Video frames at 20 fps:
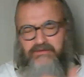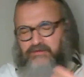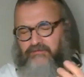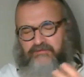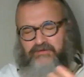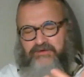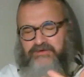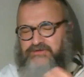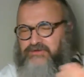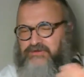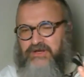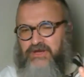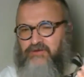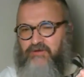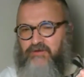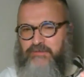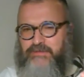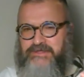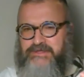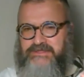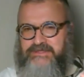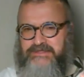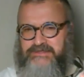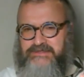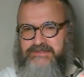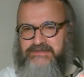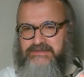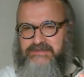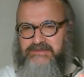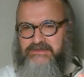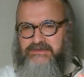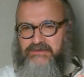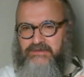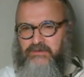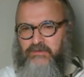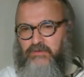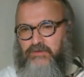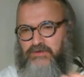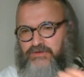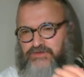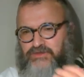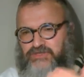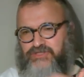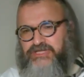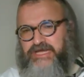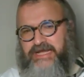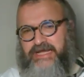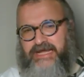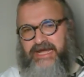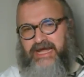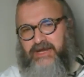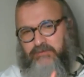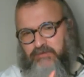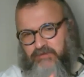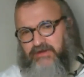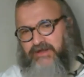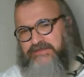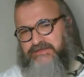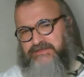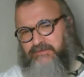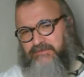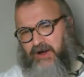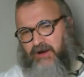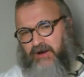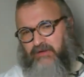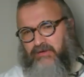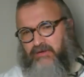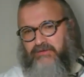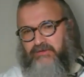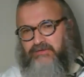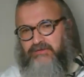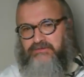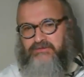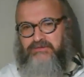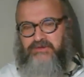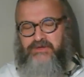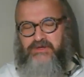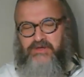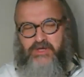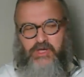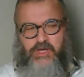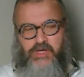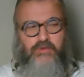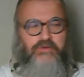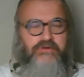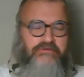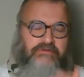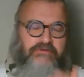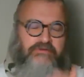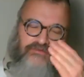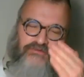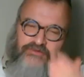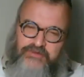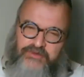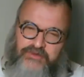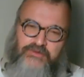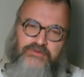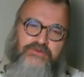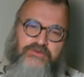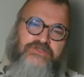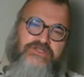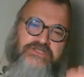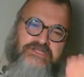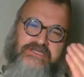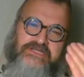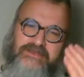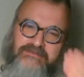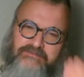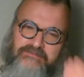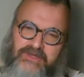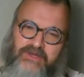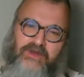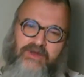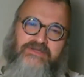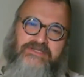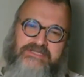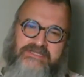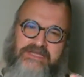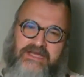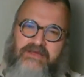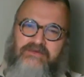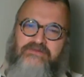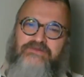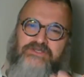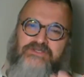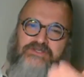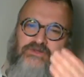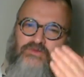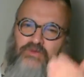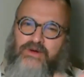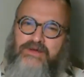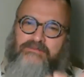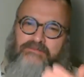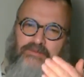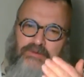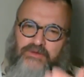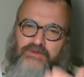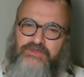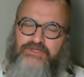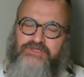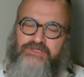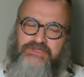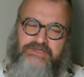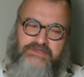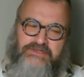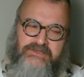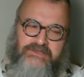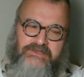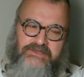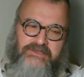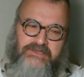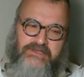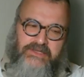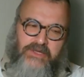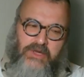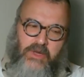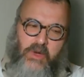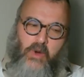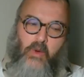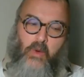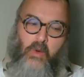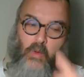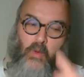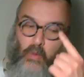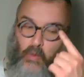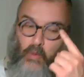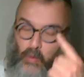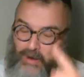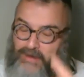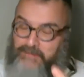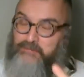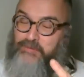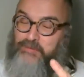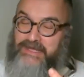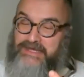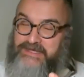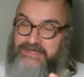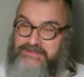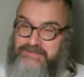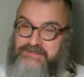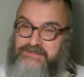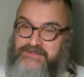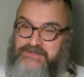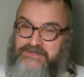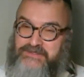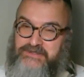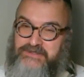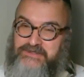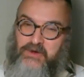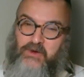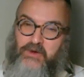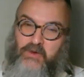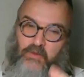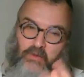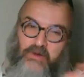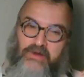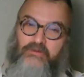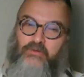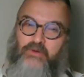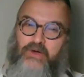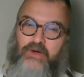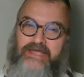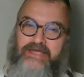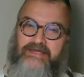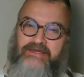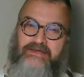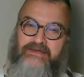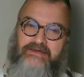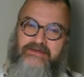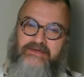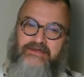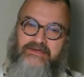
Their affairs are none of our business. We'll just check out and move on tomorrow. We refuse to commit ourselves to one person, one place, one way.